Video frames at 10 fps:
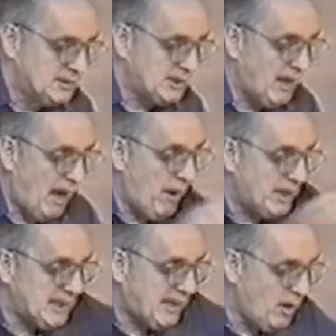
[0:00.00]
So now why
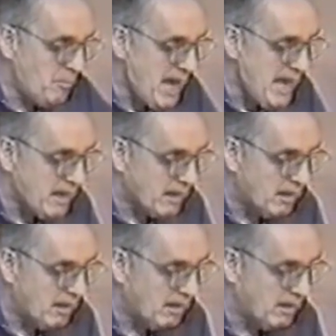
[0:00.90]
don't you kill me?
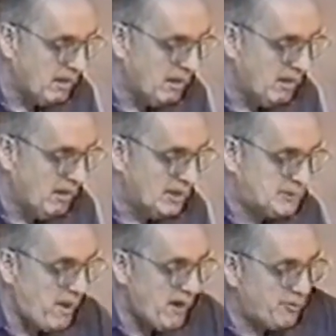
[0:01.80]

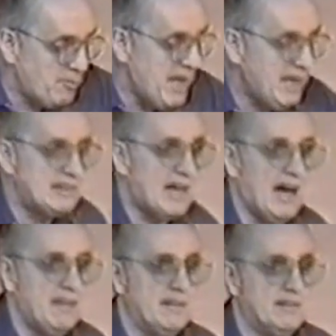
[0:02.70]
It's better for me to
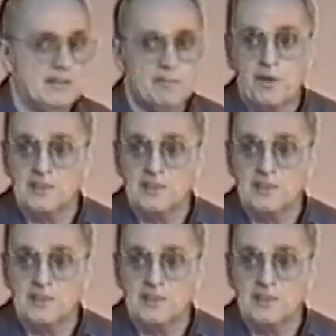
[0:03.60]
die than to live